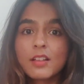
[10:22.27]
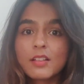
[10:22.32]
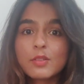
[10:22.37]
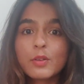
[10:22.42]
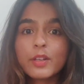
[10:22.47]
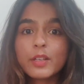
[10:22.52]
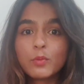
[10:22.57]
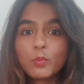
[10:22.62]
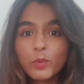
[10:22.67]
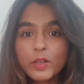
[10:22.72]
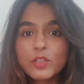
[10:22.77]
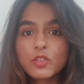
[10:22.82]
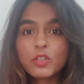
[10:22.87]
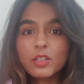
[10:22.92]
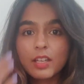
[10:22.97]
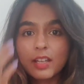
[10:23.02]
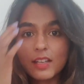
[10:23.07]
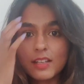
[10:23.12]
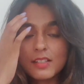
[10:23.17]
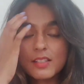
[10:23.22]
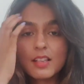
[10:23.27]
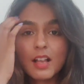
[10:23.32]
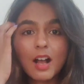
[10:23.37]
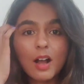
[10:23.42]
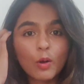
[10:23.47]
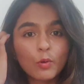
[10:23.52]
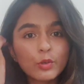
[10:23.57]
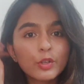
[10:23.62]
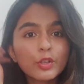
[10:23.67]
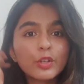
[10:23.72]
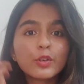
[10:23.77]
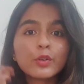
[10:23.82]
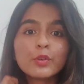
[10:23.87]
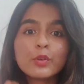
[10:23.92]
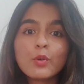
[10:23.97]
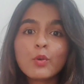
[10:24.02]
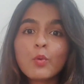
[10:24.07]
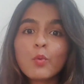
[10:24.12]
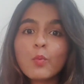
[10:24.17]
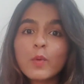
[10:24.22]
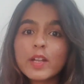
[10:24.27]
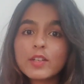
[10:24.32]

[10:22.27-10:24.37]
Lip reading: So in which case, how do you know